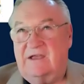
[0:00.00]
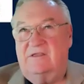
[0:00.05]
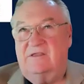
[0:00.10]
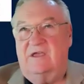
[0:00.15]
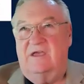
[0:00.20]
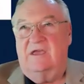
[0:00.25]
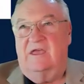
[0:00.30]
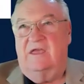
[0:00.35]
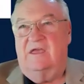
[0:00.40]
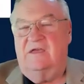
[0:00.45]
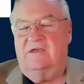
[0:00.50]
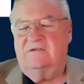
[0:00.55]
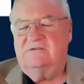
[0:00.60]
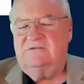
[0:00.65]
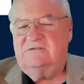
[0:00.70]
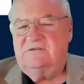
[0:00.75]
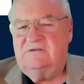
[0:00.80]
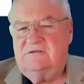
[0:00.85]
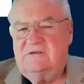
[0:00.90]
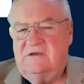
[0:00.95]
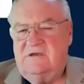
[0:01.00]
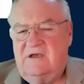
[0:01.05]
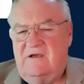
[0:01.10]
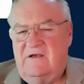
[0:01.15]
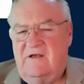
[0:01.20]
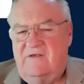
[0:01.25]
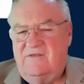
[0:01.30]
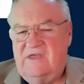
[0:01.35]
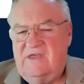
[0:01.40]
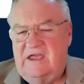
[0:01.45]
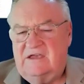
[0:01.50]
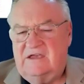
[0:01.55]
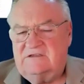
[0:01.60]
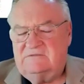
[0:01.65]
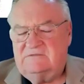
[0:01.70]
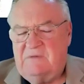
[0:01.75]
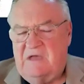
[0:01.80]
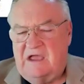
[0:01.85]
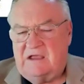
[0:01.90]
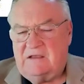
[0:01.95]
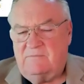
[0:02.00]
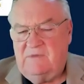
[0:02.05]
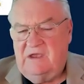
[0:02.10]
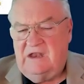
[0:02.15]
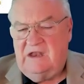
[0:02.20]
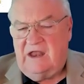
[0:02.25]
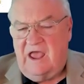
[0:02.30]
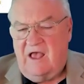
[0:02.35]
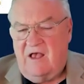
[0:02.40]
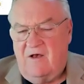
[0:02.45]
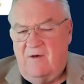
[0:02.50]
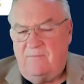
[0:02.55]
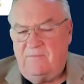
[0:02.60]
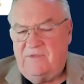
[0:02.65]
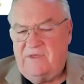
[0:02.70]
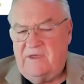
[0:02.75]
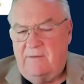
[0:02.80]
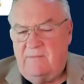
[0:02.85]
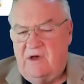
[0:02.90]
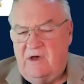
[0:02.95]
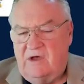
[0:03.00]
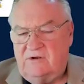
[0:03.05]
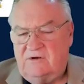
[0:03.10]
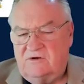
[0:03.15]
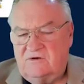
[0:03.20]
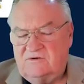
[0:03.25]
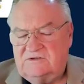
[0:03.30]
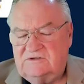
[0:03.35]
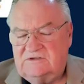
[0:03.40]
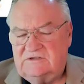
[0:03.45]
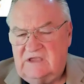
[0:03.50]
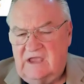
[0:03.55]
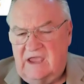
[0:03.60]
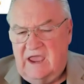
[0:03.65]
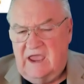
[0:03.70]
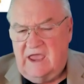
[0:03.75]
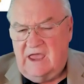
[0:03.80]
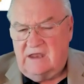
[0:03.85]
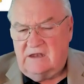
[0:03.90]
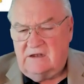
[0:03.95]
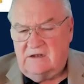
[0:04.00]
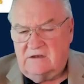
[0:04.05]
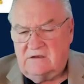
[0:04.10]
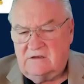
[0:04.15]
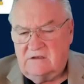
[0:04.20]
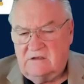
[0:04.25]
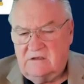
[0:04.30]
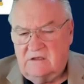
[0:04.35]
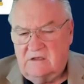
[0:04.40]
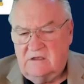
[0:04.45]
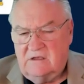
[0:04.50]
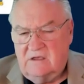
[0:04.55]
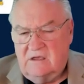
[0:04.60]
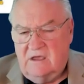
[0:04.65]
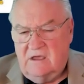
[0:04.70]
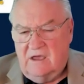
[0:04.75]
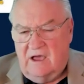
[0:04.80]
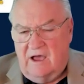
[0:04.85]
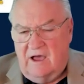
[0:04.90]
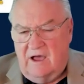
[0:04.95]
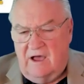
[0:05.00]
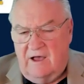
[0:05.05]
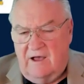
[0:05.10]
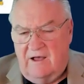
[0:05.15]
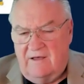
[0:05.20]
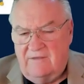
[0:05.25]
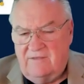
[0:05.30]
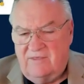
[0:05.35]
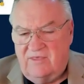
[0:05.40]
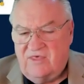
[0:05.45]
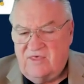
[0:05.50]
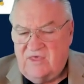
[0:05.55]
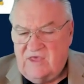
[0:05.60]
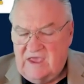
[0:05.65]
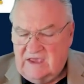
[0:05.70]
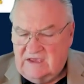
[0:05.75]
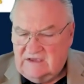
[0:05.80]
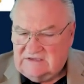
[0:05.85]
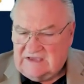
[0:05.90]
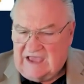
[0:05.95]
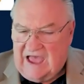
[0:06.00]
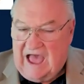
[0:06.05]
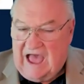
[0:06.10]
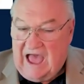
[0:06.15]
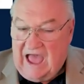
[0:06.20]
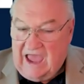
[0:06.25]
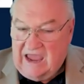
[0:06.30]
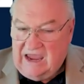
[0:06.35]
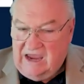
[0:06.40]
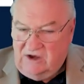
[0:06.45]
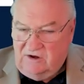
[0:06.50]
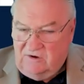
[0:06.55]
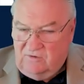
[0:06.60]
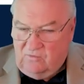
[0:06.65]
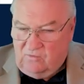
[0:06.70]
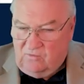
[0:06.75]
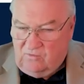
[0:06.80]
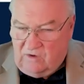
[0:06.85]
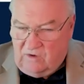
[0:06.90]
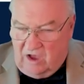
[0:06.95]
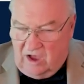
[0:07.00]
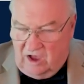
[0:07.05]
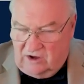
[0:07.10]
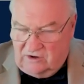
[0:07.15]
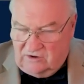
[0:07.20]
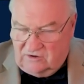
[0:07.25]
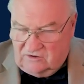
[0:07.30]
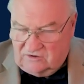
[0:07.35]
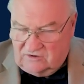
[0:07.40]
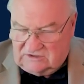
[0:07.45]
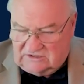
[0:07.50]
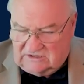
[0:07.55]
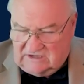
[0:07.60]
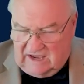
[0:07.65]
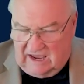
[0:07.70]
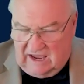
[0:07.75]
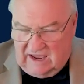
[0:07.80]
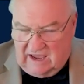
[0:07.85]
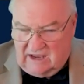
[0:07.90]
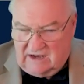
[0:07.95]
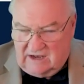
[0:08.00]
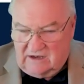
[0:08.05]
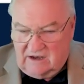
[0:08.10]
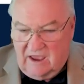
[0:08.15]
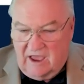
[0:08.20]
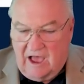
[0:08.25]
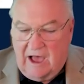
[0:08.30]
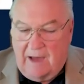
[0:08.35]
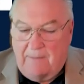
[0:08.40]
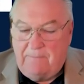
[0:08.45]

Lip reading: second thing is they expect me to help them understand things I understand